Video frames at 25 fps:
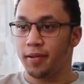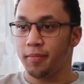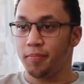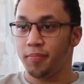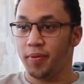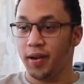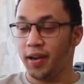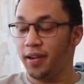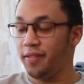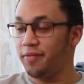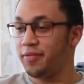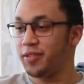
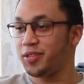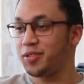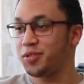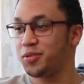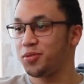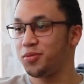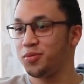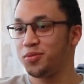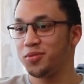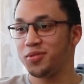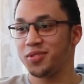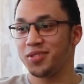private
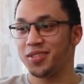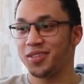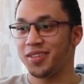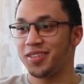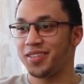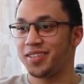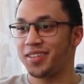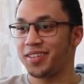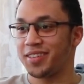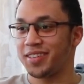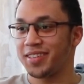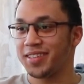schools
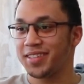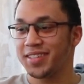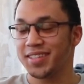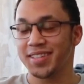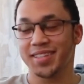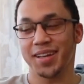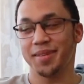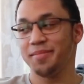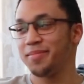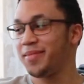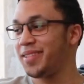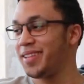are
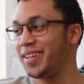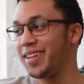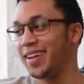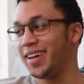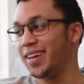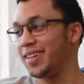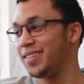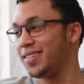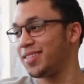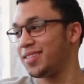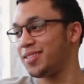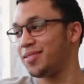something
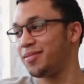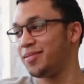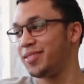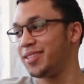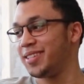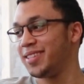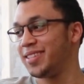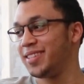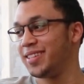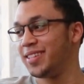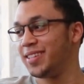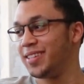else,
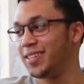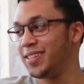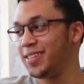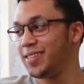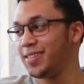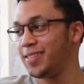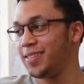really.